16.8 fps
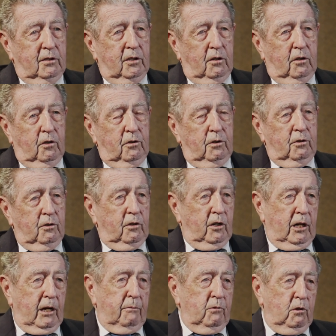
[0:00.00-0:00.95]
you know, you
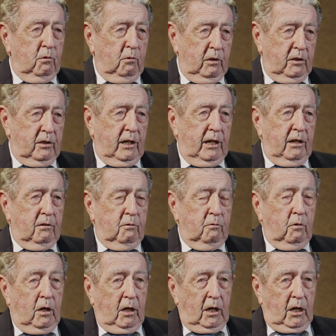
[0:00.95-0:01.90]
got up, you went
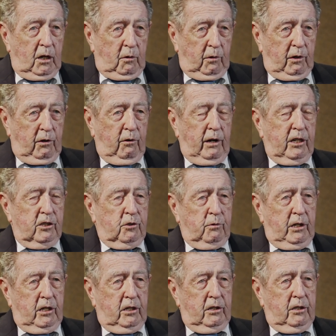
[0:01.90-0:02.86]
down. We
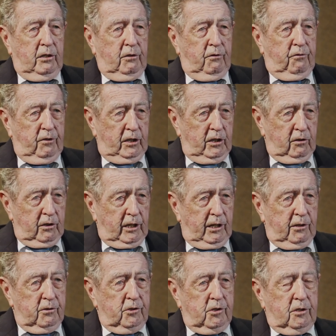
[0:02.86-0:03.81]
graduated in the field
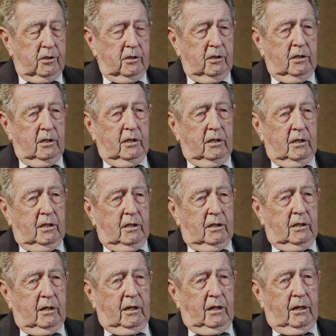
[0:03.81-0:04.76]
house.
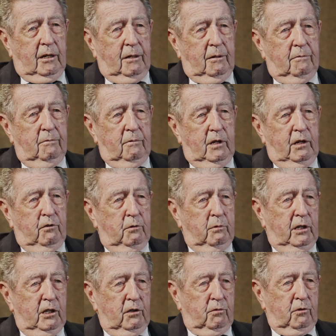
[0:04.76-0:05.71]
Um,
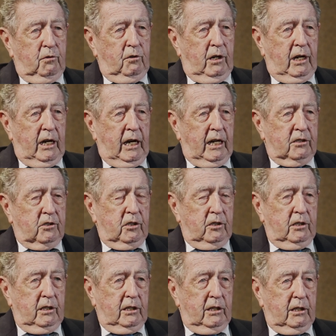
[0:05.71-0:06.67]
everybody threw their hats
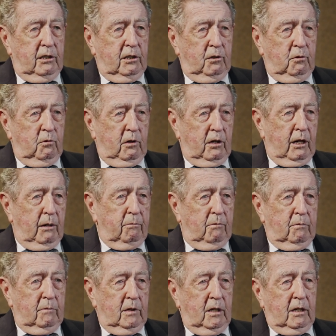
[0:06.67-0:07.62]
in the air. You went
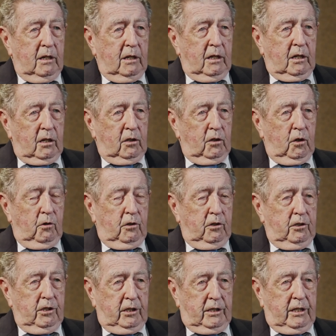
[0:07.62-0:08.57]
up,
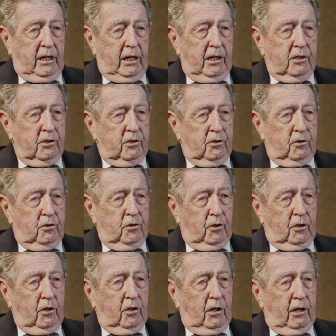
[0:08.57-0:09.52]
loaded your cars, and
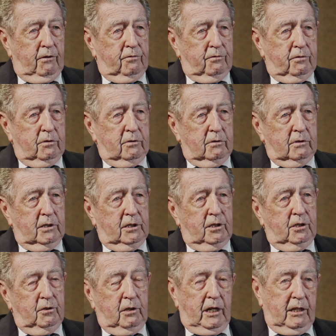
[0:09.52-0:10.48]
took off.
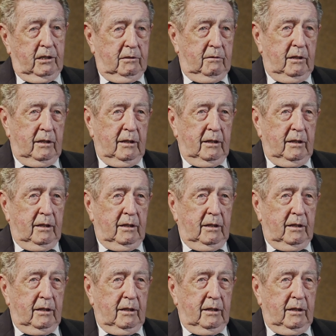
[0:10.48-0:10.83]
And you had